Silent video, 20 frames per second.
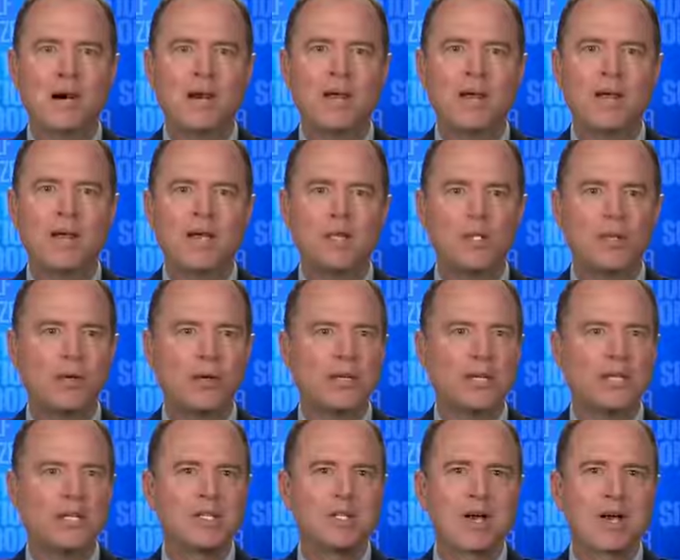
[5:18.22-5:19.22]
It
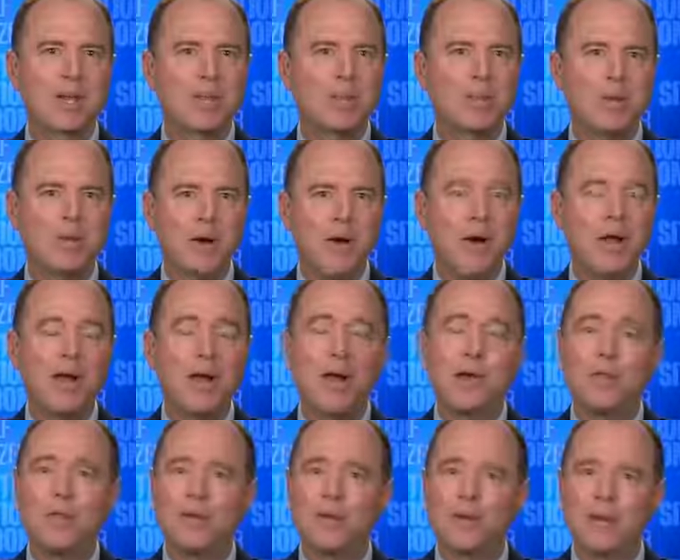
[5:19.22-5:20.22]
certainly is not beyond
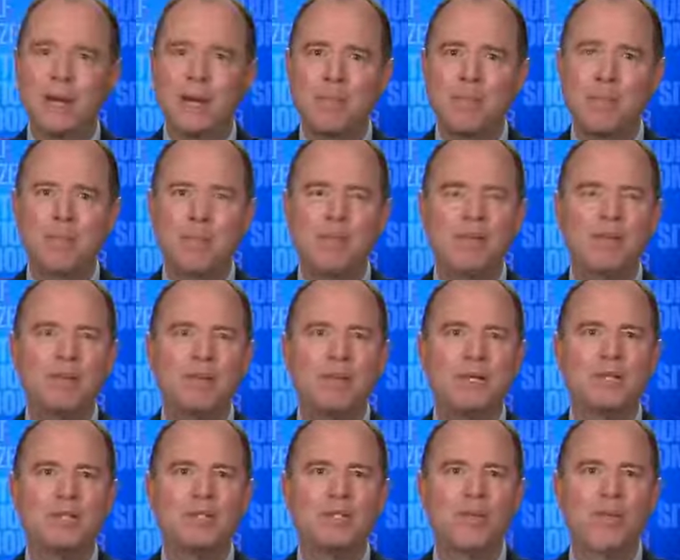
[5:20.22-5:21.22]
either their
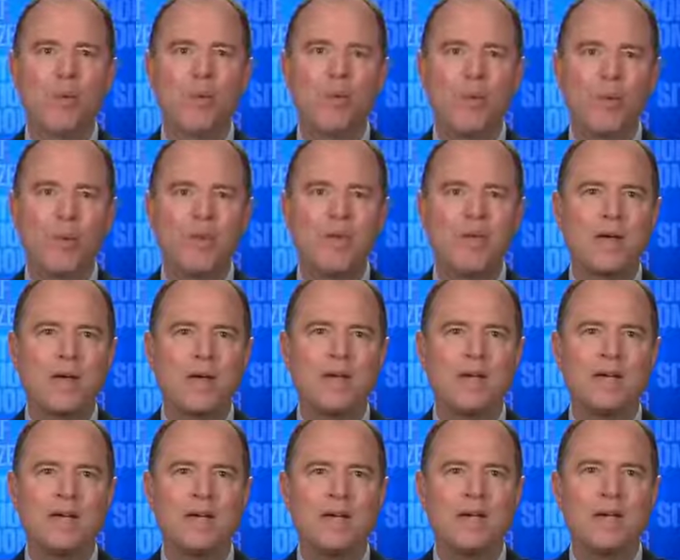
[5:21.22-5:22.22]
capabilities or what
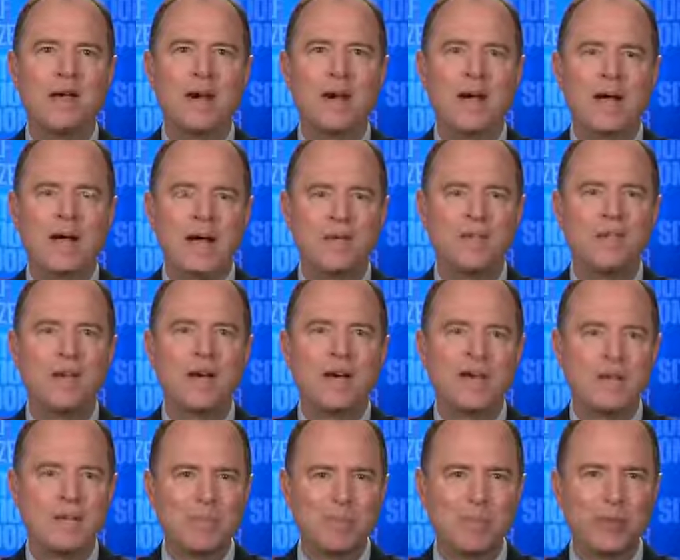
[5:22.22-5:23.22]
they have
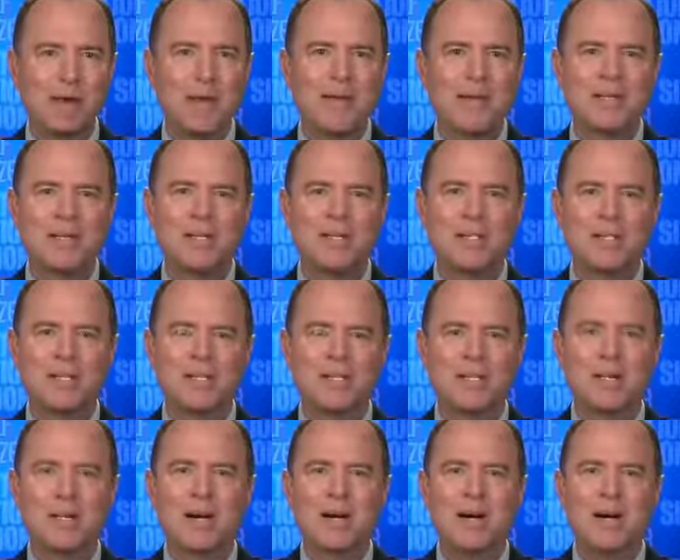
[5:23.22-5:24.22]
done in practice.
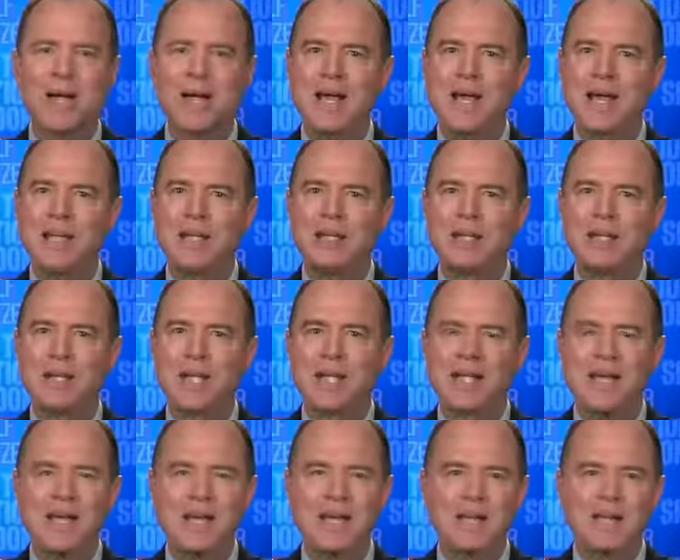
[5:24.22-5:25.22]
And to
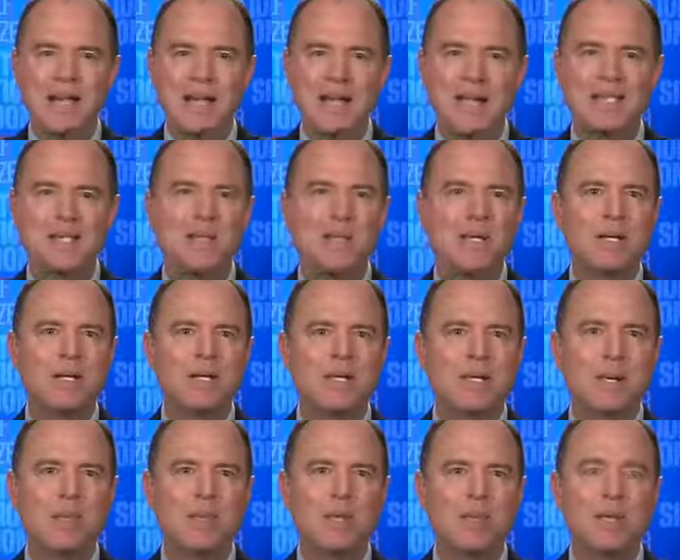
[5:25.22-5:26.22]
get a last-minute
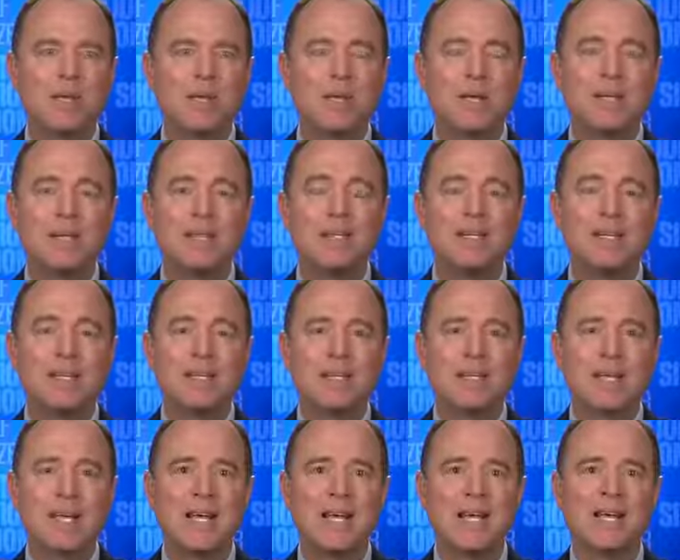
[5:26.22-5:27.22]
dump of emails that
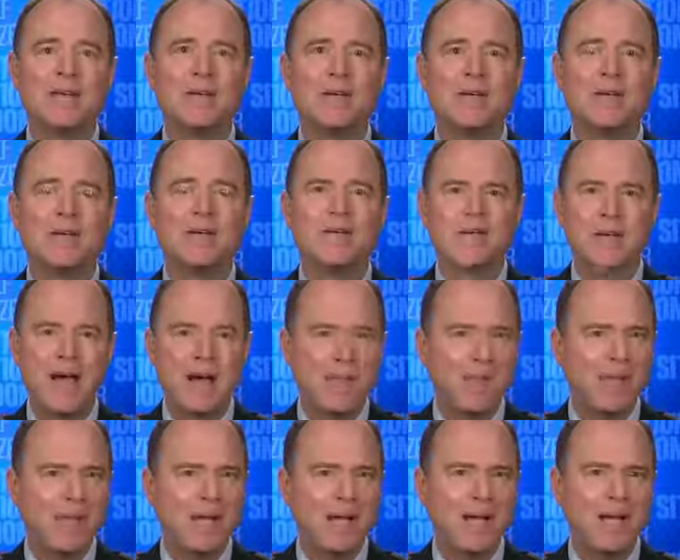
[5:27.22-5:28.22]
contain
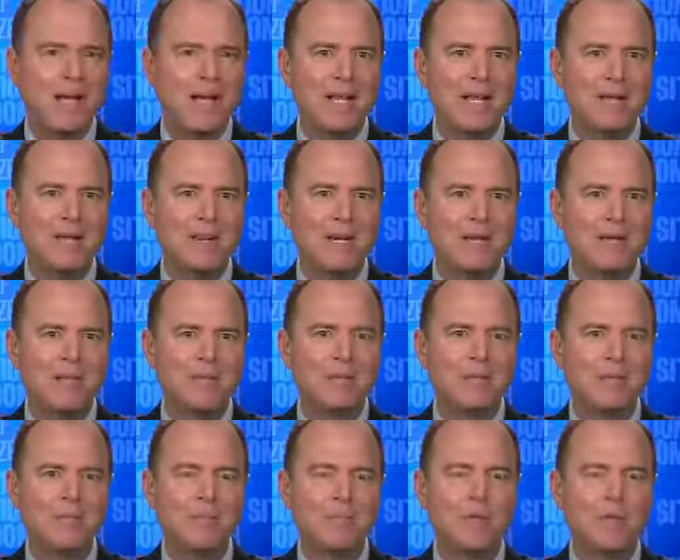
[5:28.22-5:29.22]
fabricated
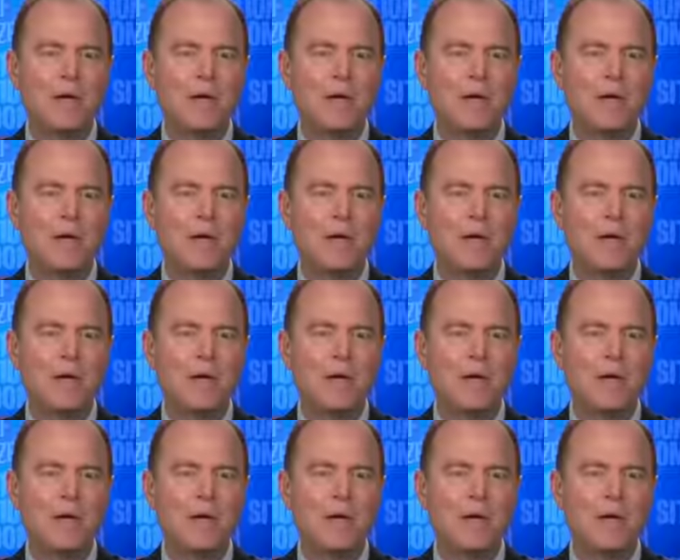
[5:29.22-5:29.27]
emails